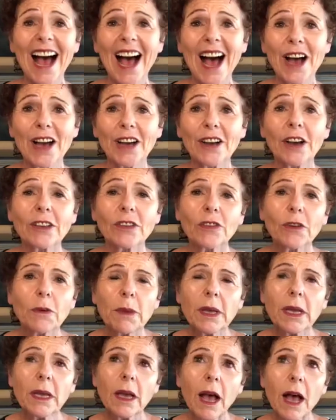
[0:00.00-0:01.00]
Because uh, for
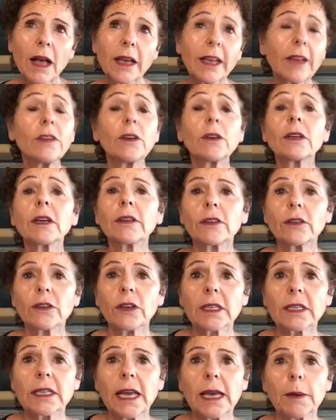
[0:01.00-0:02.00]
me, I'll give you another
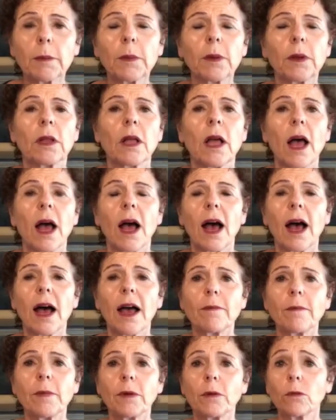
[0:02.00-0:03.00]
example.
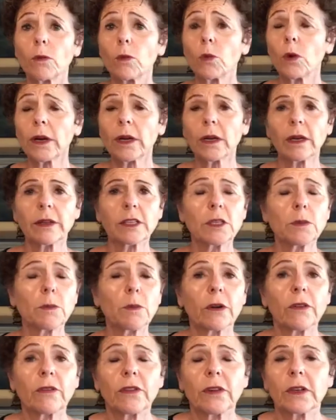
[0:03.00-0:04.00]
I've been working on this
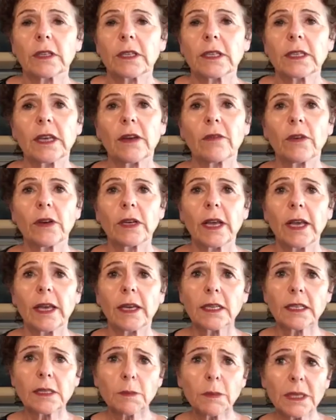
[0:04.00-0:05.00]
book, Fearless, every day,
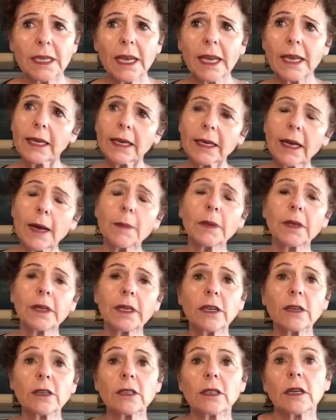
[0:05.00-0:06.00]
and it's been taking a couple of
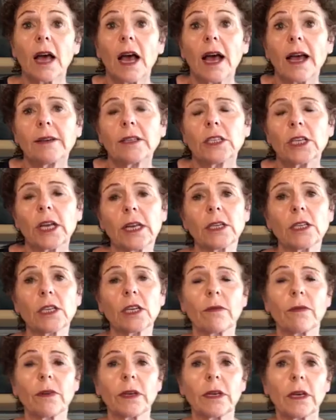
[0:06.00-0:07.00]
years, and I change
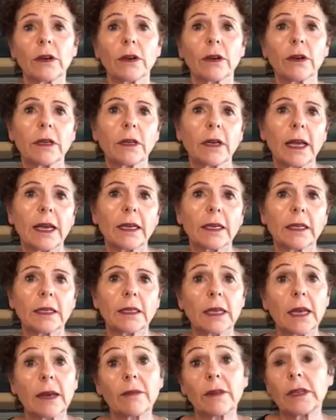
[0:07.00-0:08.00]
every year and, and
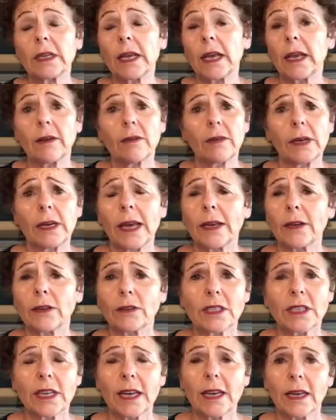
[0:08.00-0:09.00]
it, every day, every
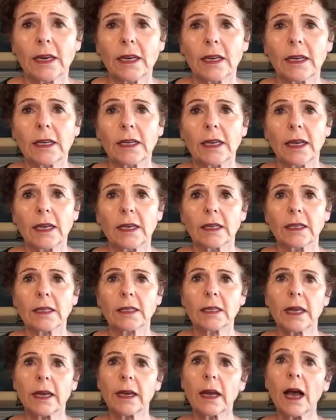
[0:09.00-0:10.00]
nanosecond, and, and
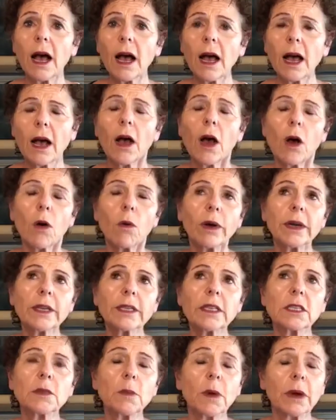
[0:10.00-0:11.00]
it's like, huh, what
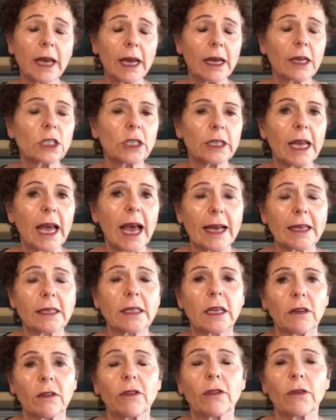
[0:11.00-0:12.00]
is this book actually
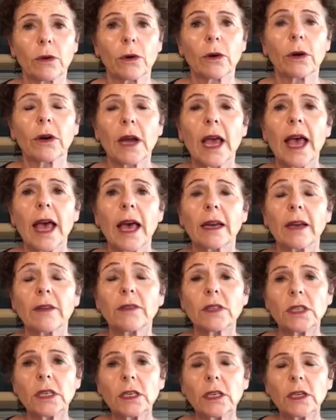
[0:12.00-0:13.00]
asking for? And
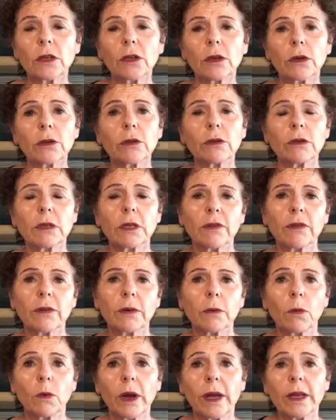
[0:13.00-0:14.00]
I've seen it go through
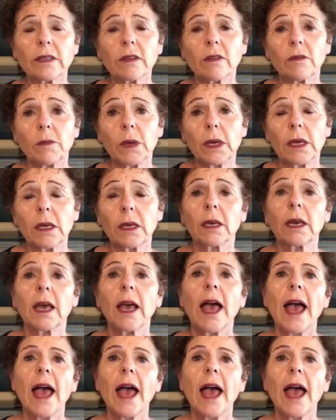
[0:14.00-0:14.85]
different ways of being.